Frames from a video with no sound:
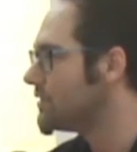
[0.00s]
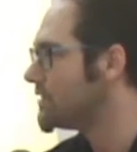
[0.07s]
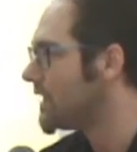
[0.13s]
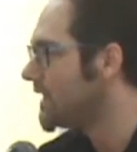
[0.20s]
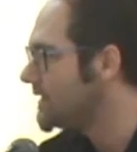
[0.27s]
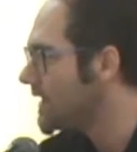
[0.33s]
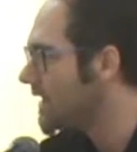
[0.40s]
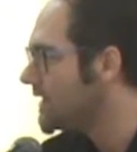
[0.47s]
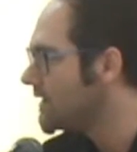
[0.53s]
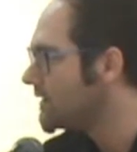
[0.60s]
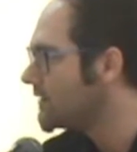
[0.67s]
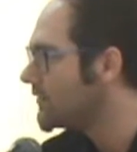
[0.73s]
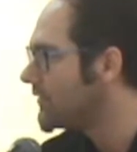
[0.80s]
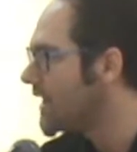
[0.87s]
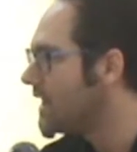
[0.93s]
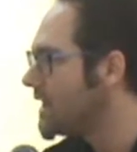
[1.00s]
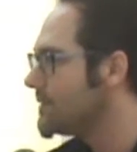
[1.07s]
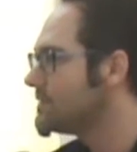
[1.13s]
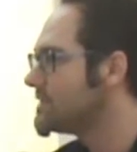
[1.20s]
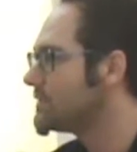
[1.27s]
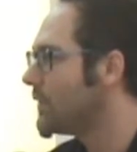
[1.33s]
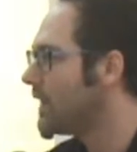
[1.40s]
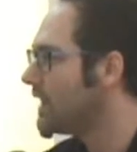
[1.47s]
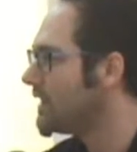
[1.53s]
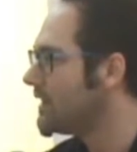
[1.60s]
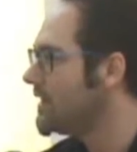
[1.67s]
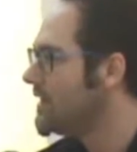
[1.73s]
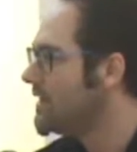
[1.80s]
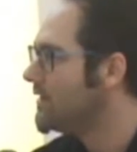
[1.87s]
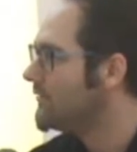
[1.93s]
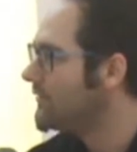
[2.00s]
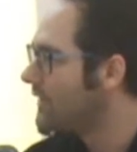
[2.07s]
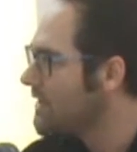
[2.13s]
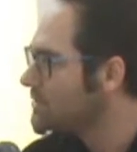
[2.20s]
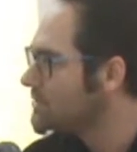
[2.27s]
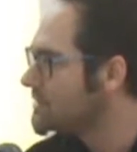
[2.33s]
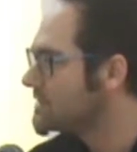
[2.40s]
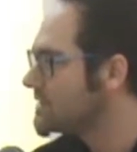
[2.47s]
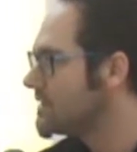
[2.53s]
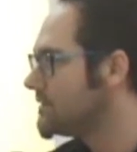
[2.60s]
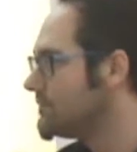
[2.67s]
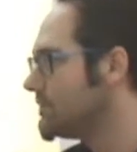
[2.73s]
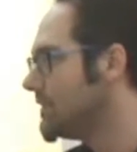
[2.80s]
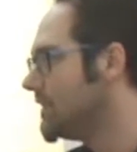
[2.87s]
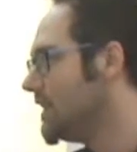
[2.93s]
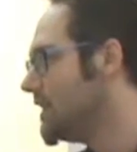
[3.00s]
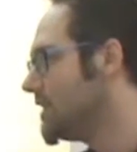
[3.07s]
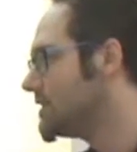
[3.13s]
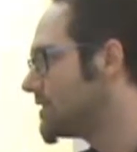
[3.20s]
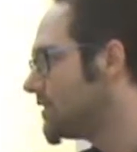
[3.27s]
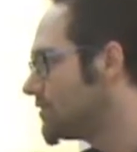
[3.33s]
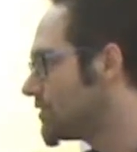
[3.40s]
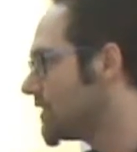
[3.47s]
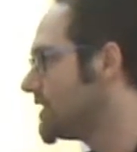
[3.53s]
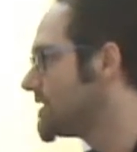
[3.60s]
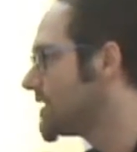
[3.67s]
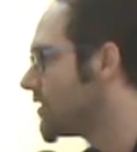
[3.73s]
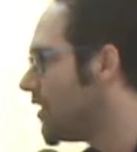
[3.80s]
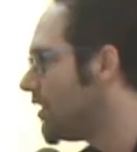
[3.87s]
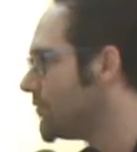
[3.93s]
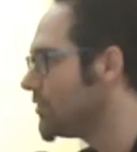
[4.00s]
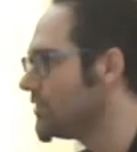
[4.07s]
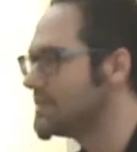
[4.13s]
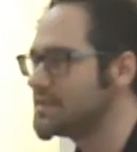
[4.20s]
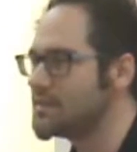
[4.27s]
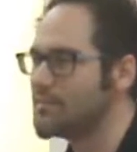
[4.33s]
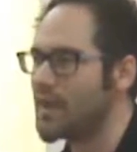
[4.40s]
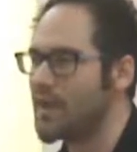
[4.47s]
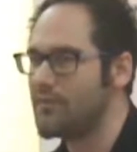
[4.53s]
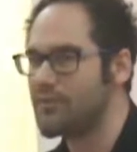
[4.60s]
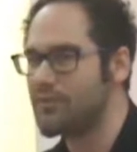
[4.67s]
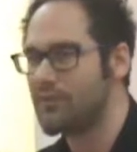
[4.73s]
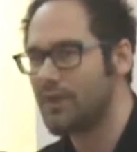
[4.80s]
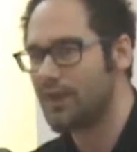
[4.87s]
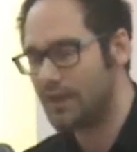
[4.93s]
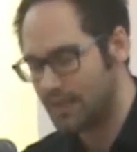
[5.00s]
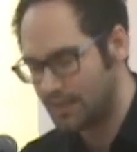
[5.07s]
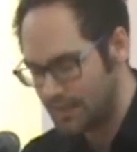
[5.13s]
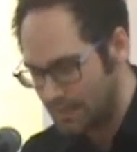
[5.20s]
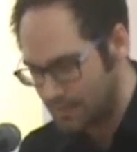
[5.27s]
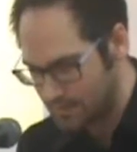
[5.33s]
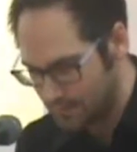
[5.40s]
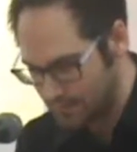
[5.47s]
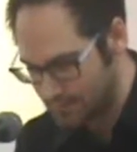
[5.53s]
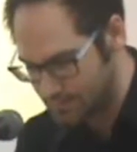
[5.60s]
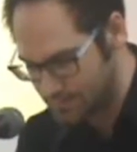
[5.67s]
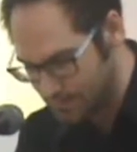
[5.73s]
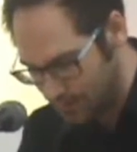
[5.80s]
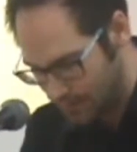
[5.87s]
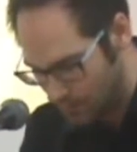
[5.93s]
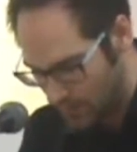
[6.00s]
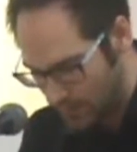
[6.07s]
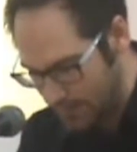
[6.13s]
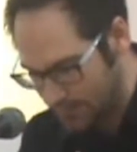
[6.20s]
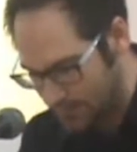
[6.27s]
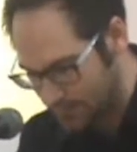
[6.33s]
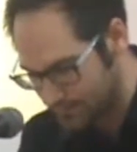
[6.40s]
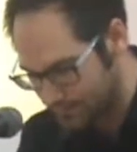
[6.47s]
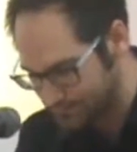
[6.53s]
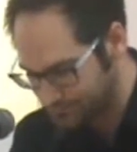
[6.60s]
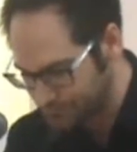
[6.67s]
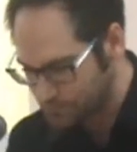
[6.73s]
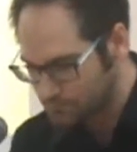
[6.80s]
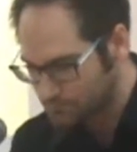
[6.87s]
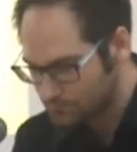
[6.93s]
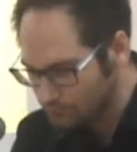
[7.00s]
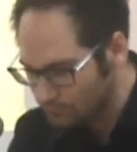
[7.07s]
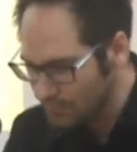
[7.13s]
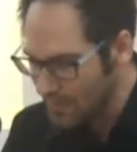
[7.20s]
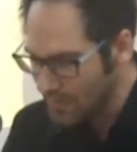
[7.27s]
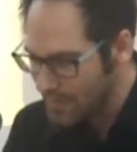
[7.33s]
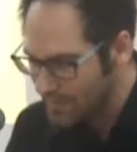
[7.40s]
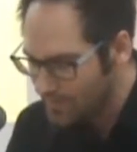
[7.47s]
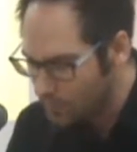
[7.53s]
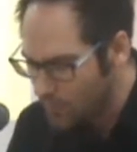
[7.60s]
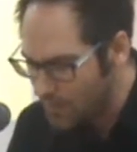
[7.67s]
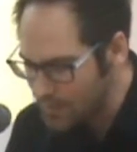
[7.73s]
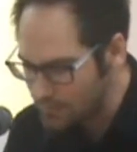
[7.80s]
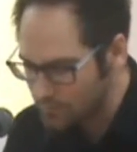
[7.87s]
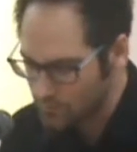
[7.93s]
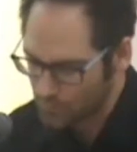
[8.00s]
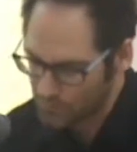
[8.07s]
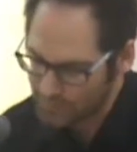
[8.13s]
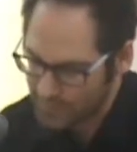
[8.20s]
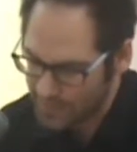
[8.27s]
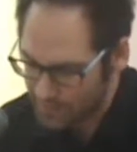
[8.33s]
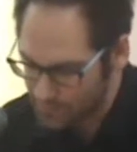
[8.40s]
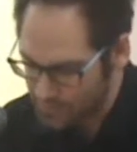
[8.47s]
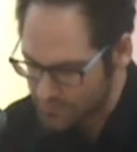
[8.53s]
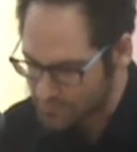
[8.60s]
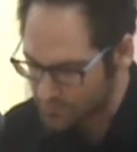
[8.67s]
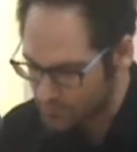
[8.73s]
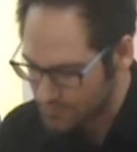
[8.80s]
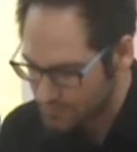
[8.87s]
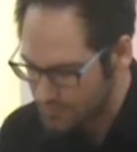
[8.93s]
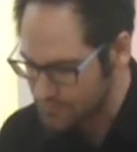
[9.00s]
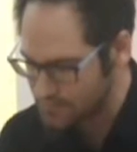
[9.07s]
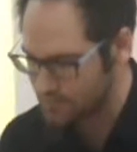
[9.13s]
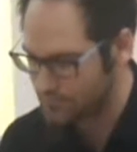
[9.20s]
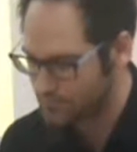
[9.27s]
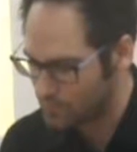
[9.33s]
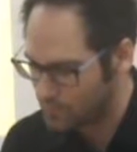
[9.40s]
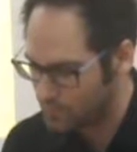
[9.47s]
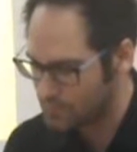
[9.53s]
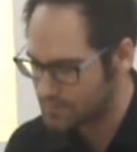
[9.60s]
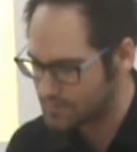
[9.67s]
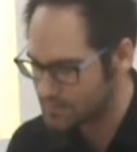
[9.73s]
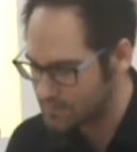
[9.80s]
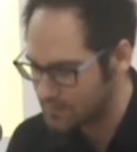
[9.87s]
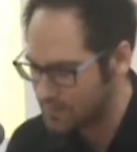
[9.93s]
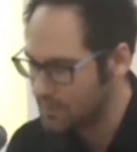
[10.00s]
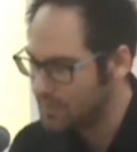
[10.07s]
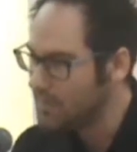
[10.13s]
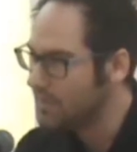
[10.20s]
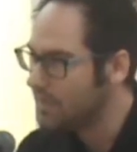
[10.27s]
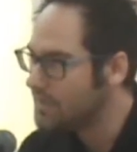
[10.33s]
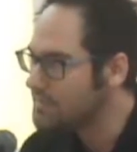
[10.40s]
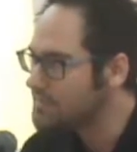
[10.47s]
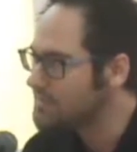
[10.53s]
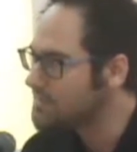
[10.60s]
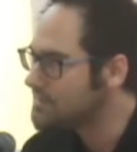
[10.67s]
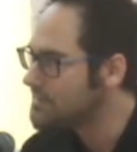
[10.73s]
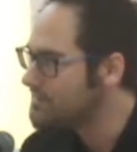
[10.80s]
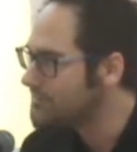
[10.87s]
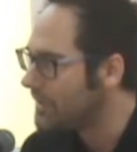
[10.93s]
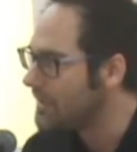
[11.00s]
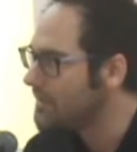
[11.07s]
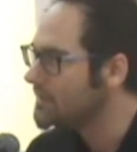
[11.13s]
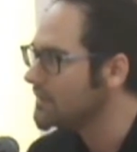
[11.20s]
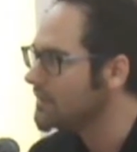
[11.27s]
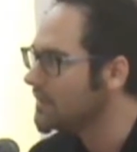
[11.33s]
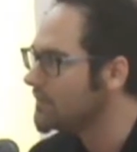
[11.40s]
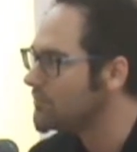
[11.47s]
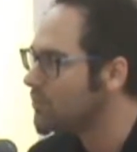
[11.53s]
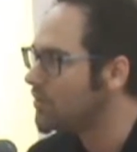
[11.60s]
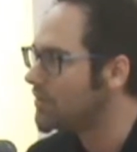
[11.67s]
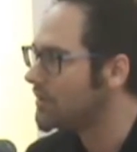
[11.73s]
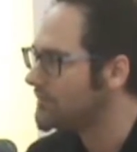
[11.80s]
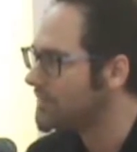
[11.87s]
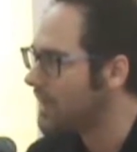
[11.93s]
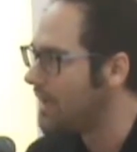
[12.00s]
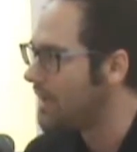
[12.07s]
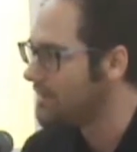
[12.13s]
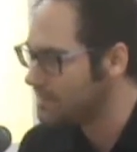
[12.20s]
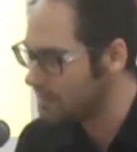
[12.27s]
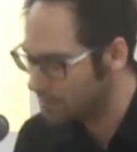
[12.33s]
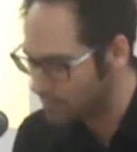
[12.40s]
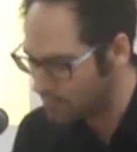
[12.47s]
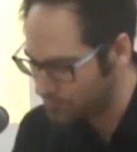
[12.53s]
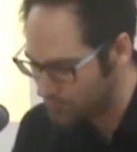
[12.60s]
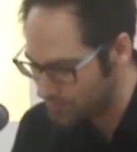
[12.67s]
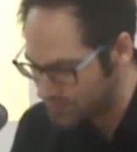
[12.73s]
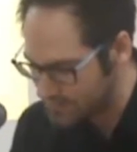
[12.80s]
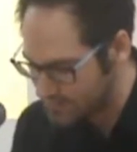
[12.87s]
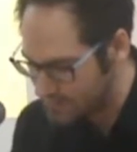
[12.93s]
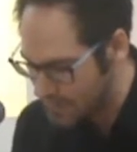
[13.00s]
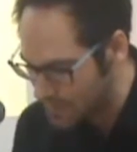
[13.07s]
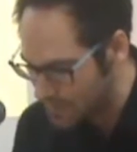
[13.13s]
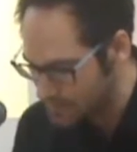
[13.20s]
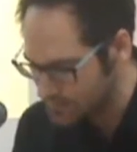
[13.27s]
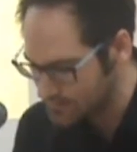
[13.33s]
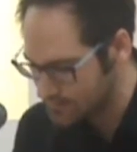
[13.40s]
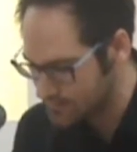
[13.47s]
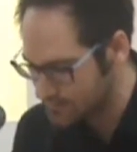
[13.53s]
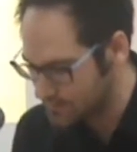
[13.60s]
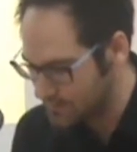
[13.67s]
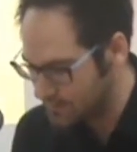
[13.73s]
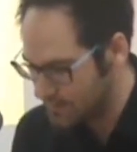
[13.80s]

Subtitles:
totalitarian crimes where fascism, socialism, communism, everything like that is equated. And what happens with this, of course, it's strengthening more of the anti-communist stance.